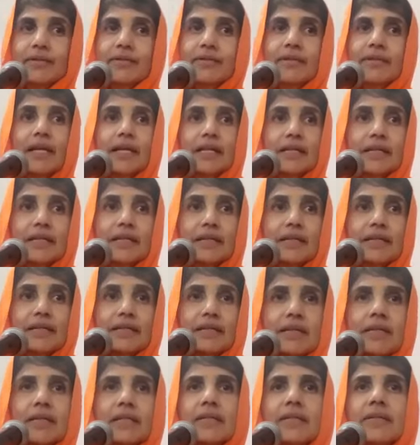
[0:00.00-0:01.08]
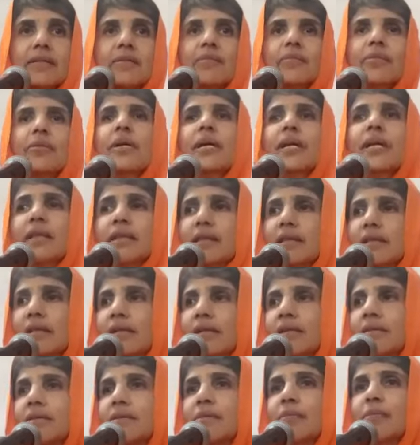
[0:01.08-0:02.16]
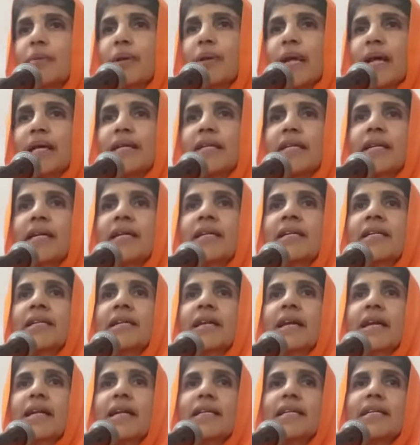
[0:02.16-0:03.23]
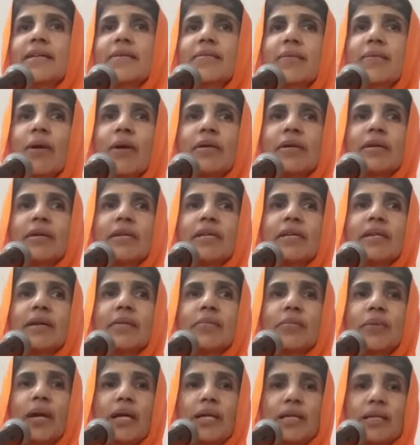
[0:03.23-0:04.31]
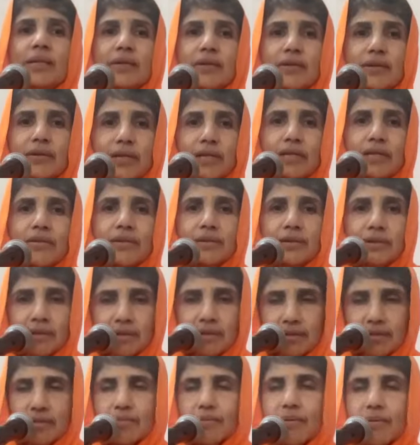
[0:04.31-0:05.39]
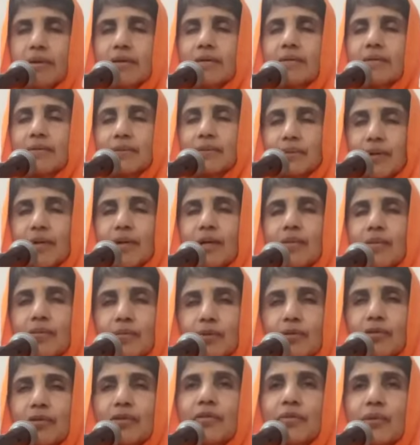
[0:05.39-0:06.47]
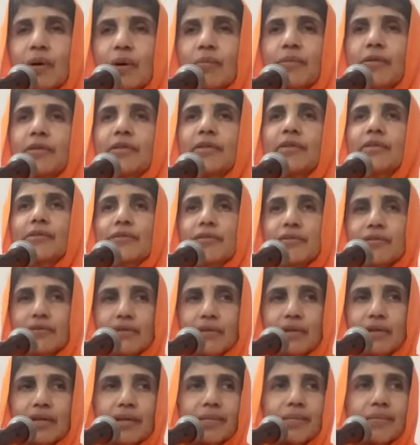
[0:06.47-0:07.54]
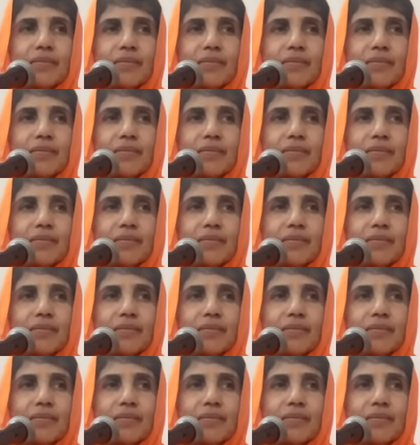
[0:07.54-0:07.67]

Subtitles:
When? Poor thing. It's a pregnant lady wanting a blood donation. That's what Pooja Swamiji used to say.